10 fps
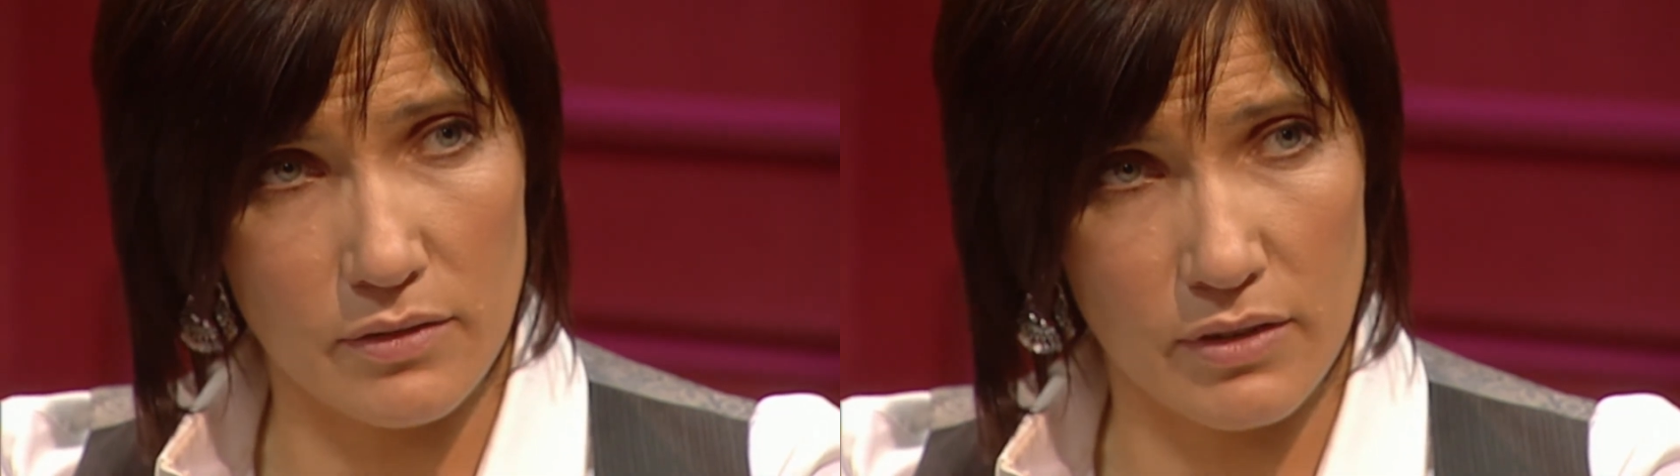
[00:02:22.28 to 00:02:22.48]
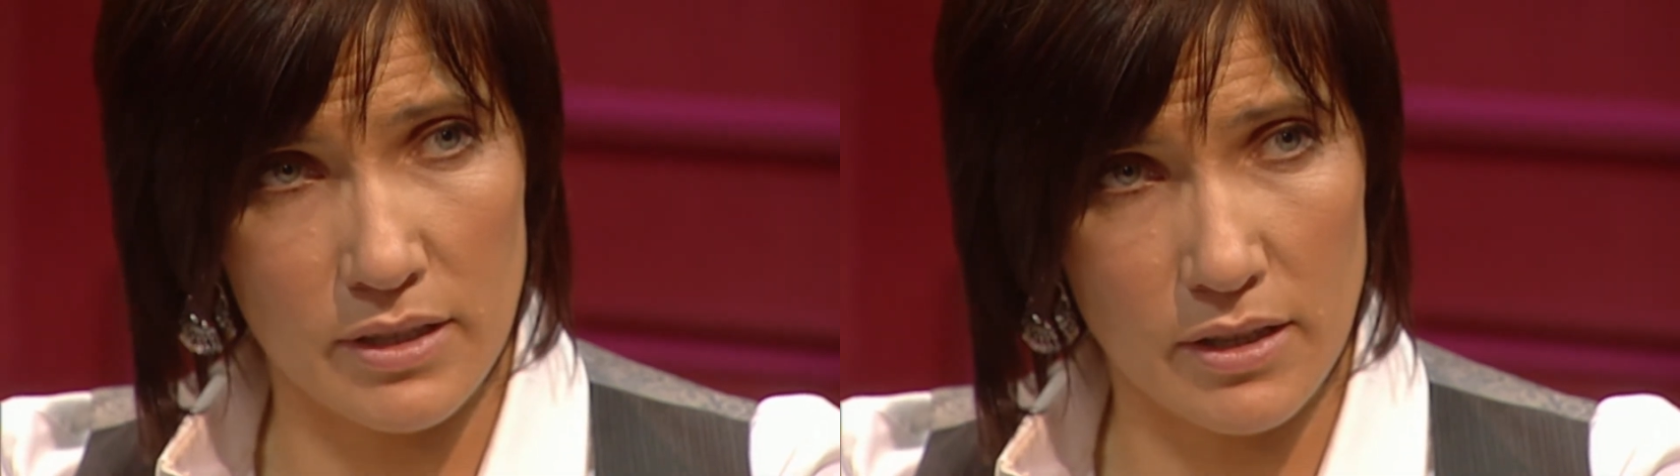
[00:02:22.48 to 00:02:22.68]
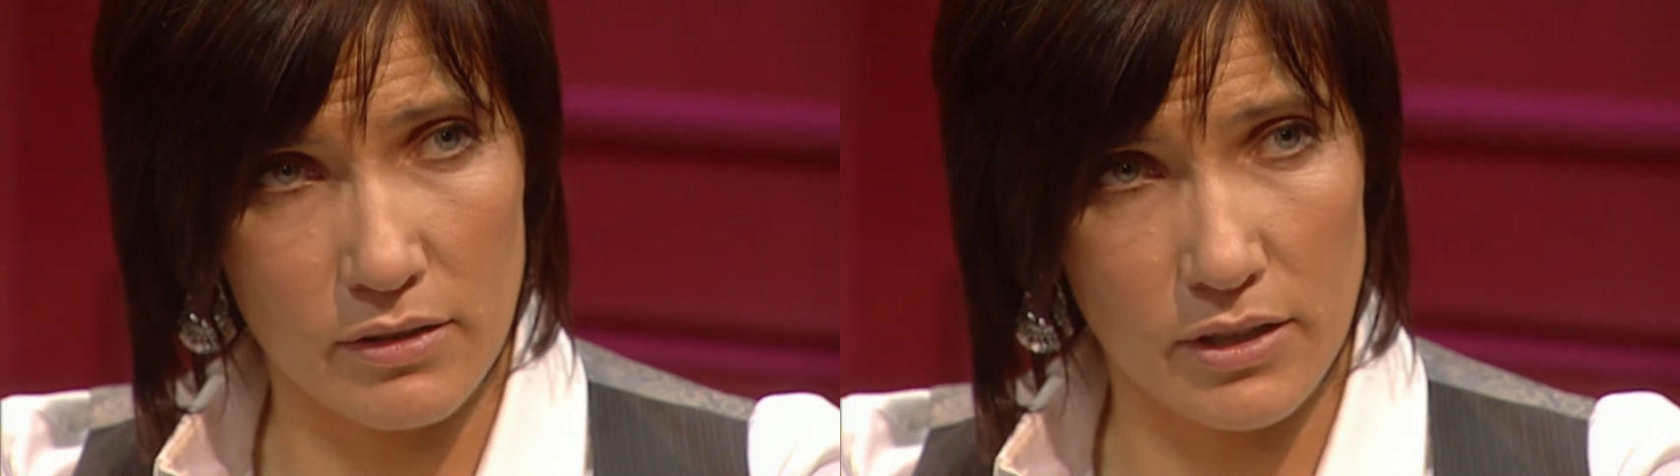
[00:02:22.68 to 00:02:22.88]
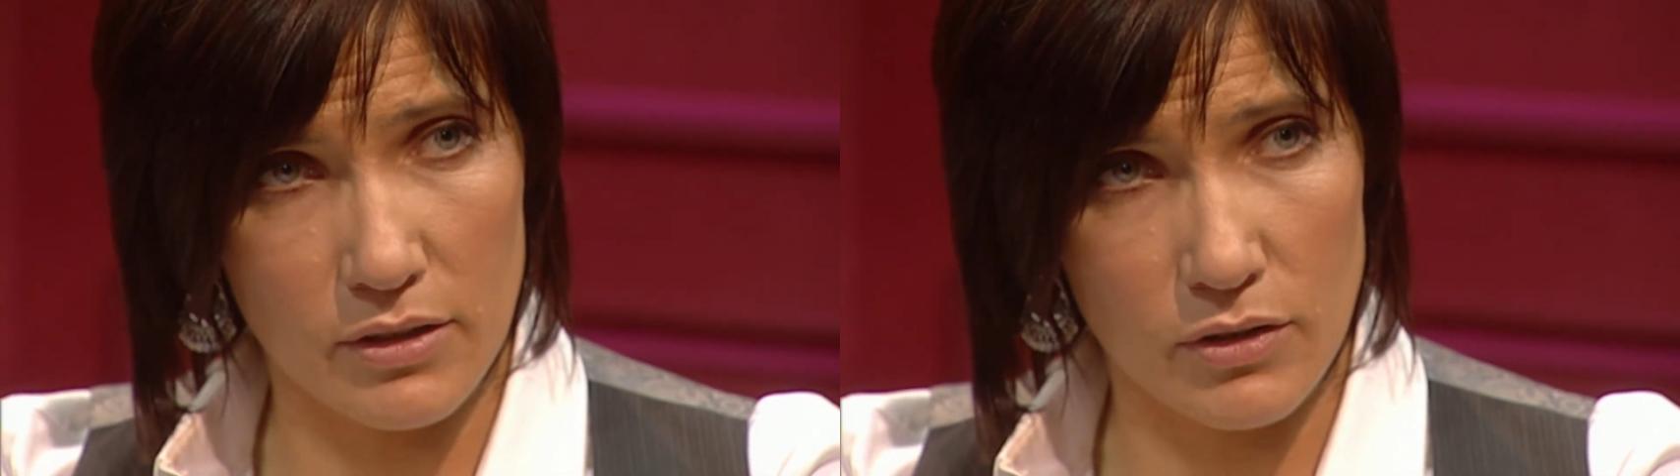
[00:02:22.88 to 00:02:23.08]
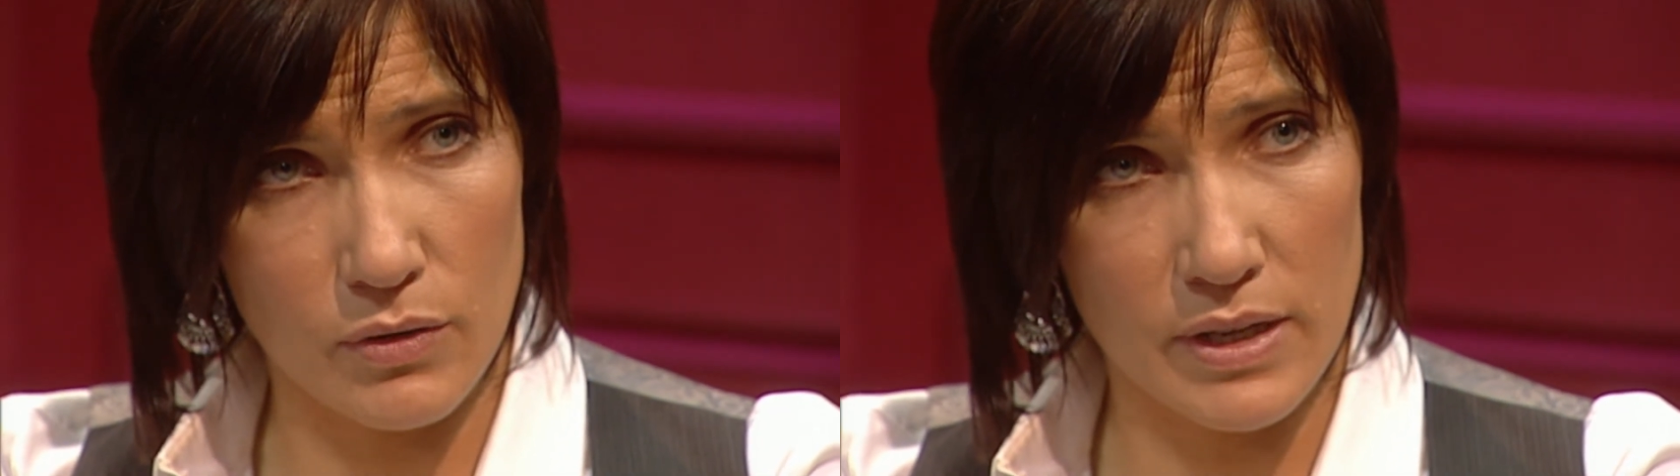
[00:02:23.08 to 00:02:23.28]
friend, don't
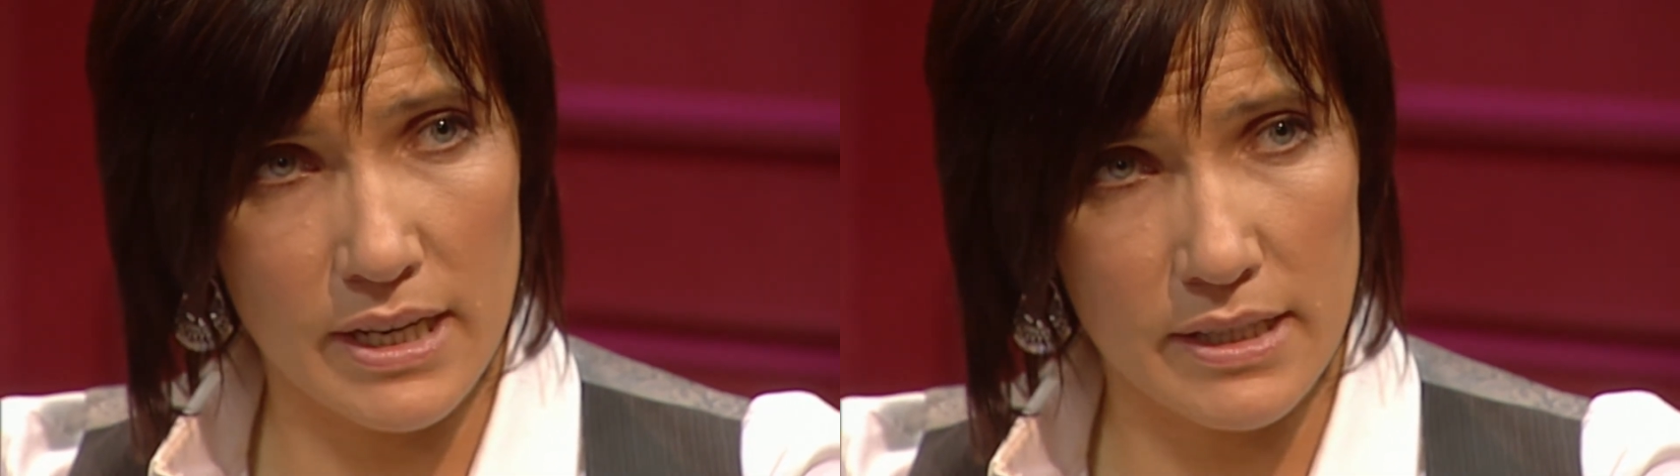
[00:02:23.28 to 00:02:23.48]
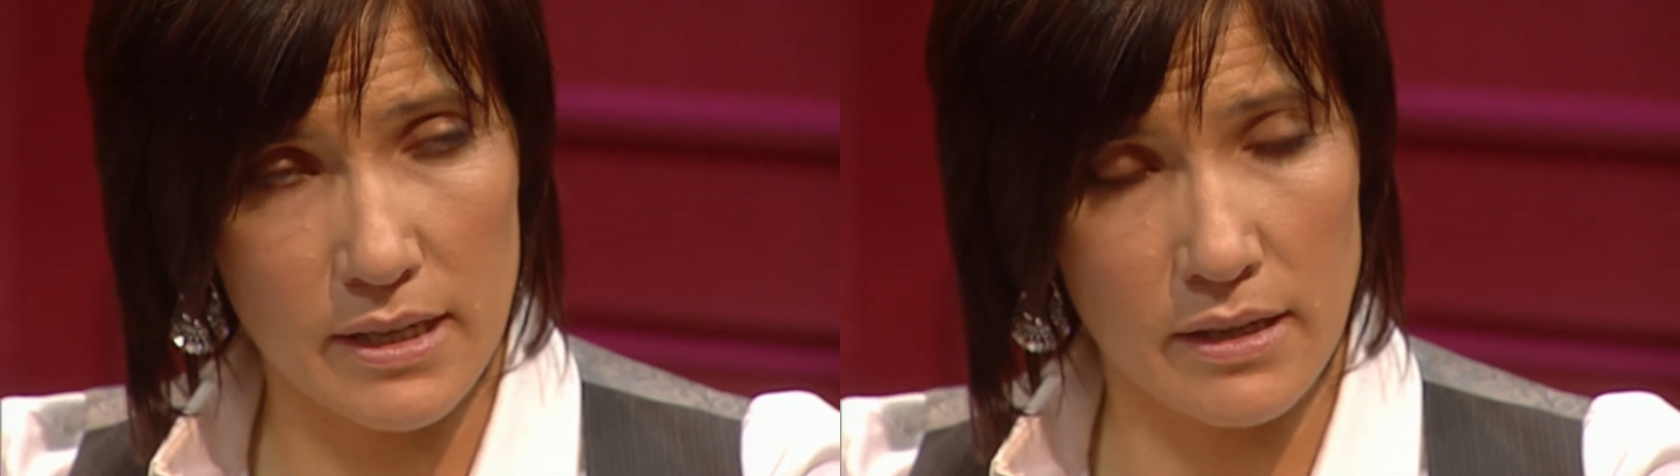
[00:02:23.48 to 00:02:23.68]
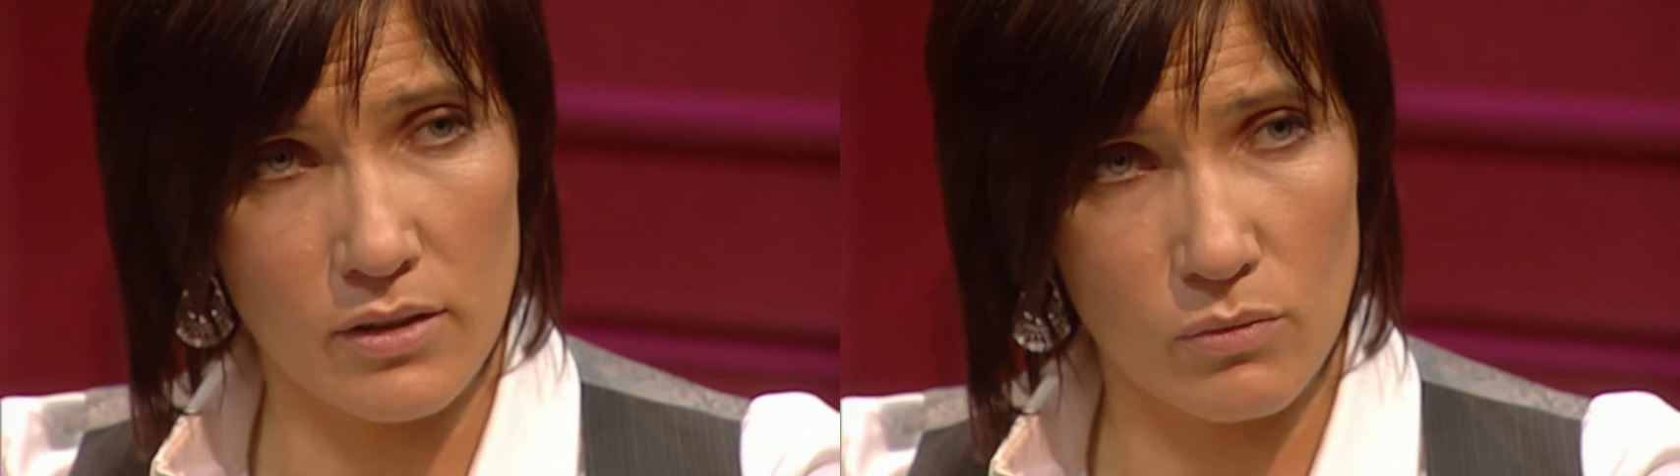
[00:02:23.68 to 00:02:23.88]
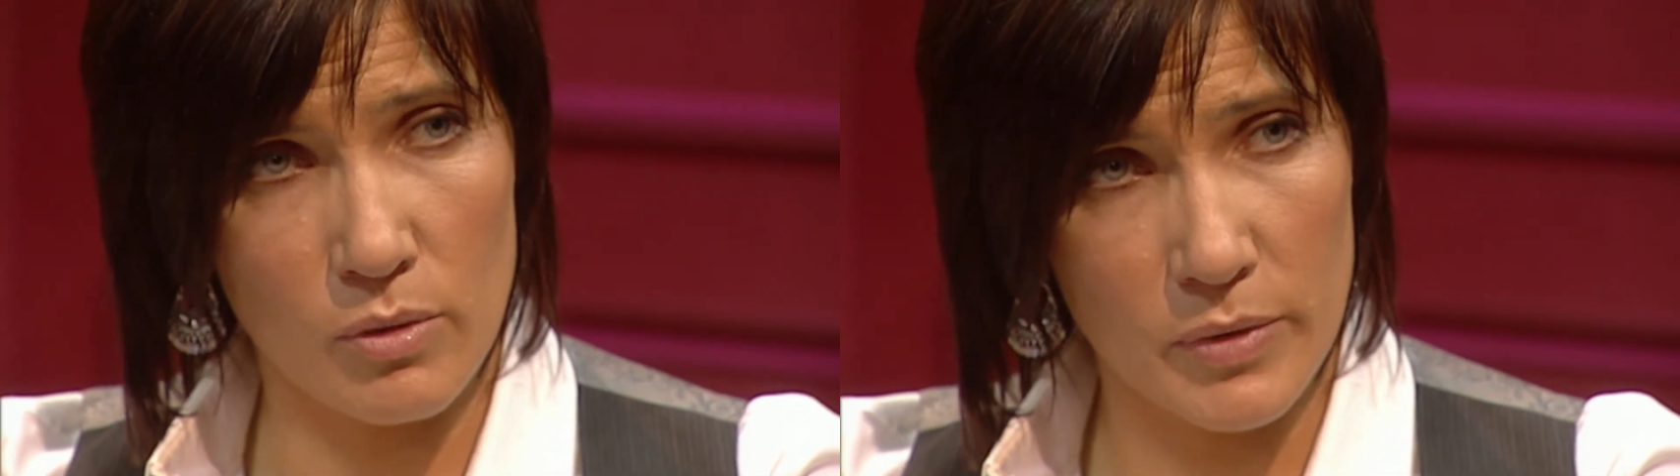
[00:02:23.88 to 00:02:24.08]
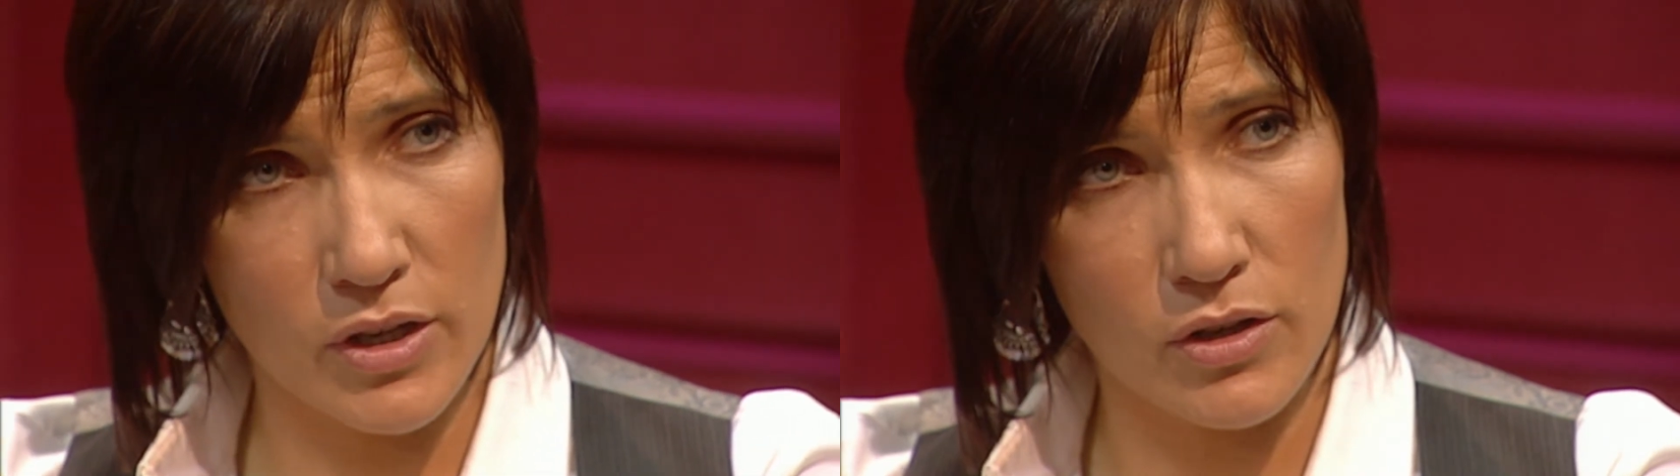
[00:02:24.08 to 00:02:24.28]
you? You need another
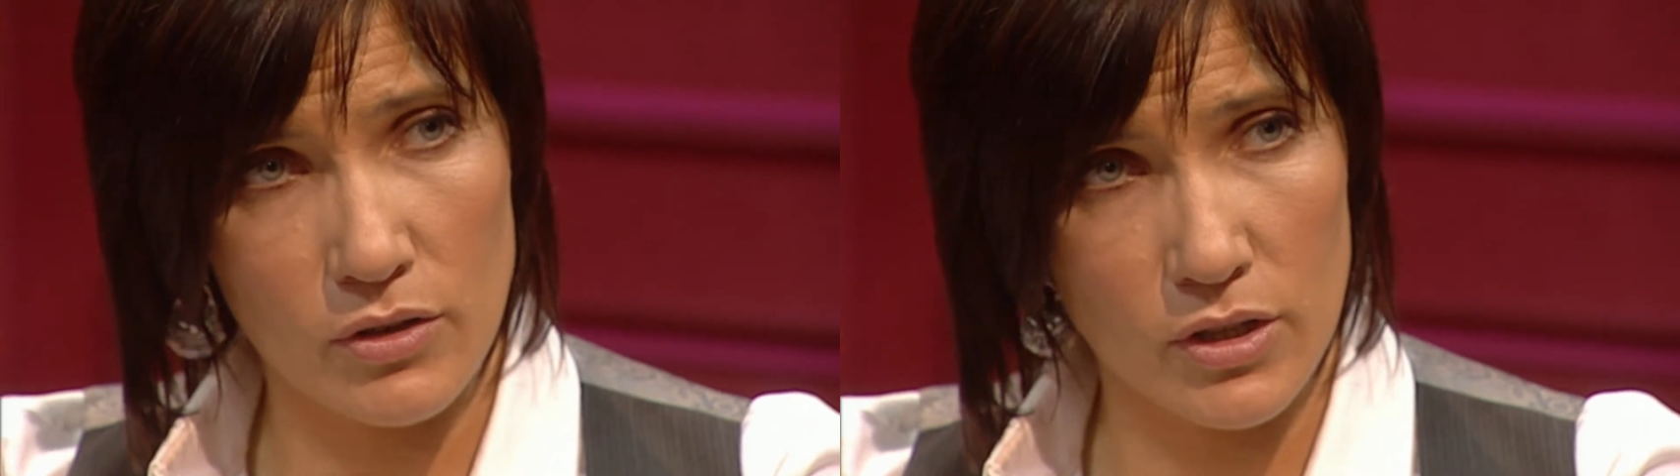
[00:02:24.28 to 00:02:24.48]
woman who